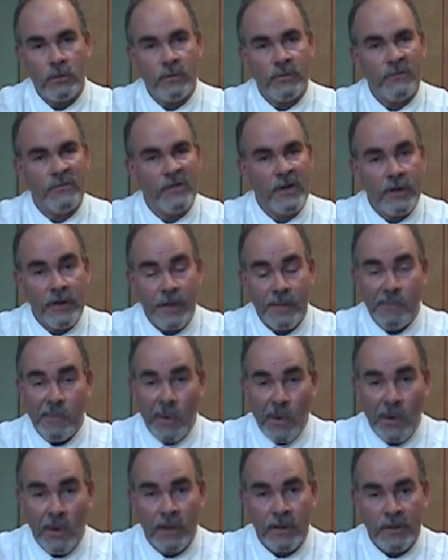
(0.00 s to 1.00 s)
or very
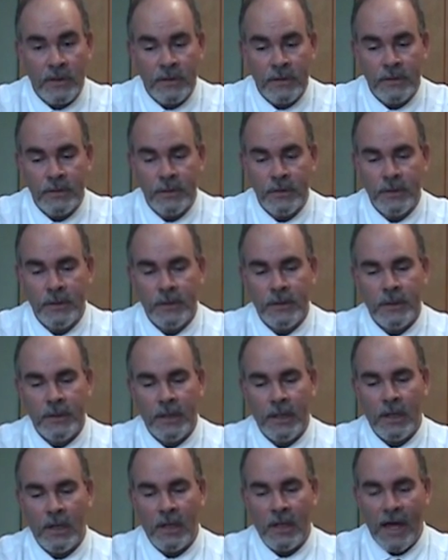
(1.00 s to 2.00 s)
important,
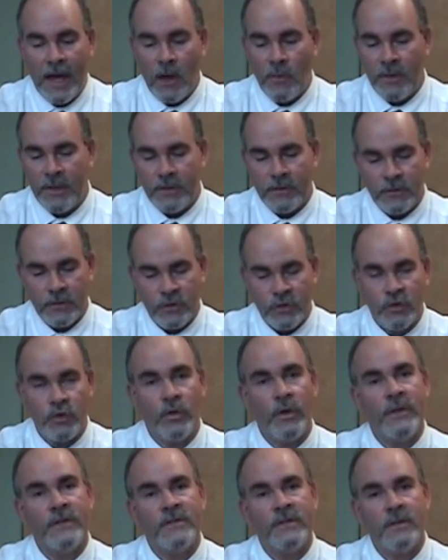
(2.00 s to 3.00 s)
in allowing the
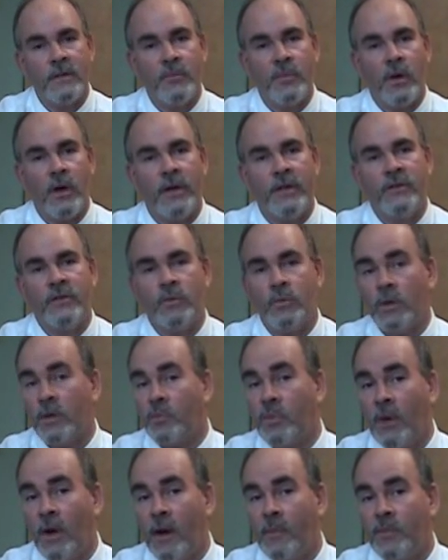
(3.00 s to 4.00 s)
joints of the body to
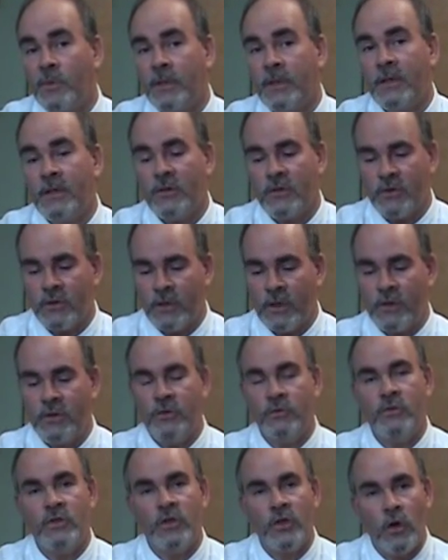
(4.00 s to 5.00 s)
work properly so that
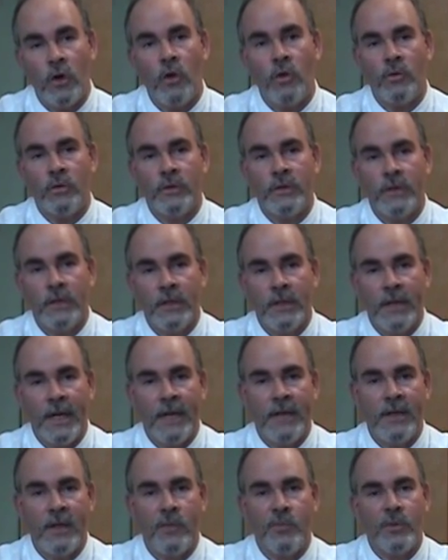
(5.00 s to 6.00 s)
you don't
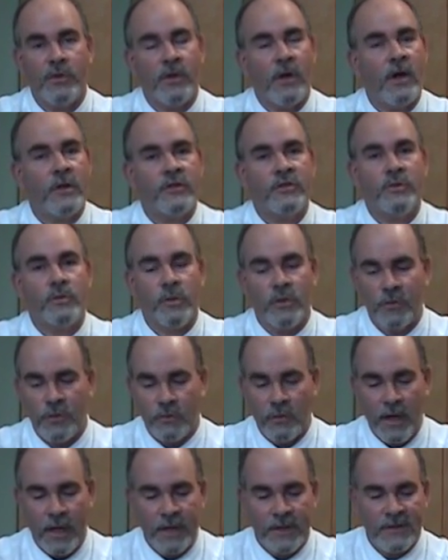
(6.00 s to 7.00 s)
end up with
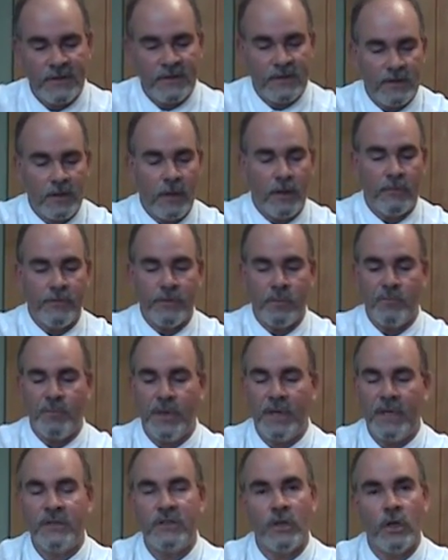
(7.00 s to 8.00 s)
osteoarthritis of the
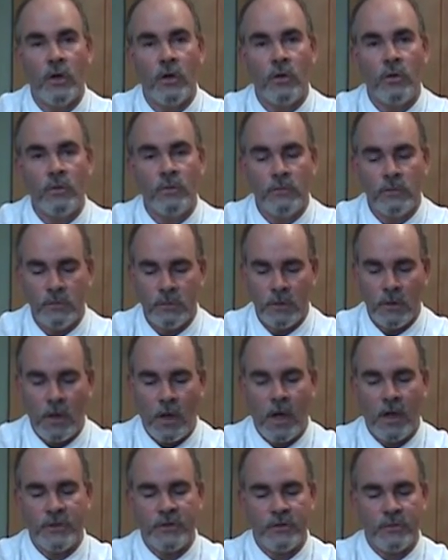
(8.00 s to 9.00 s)
big toe,
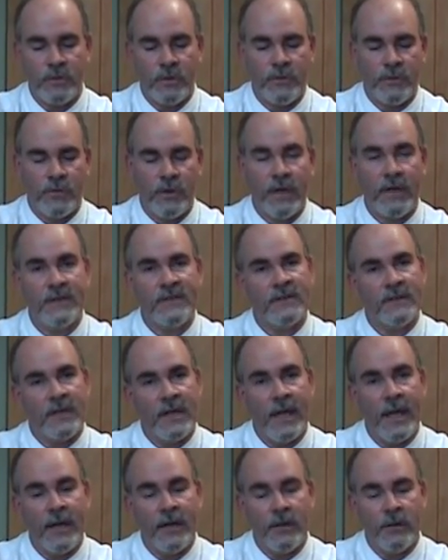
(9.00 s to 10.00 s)
osteoarthritis in
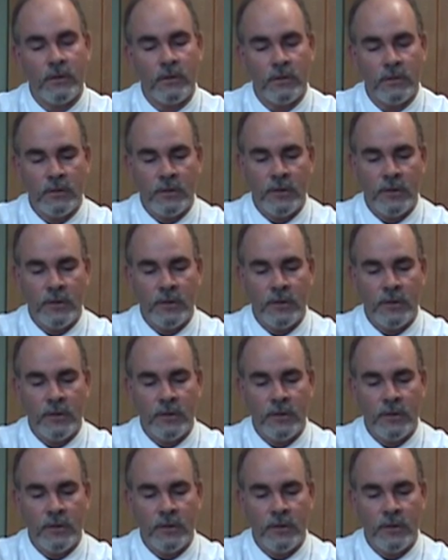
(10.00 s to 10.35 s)
the ankle.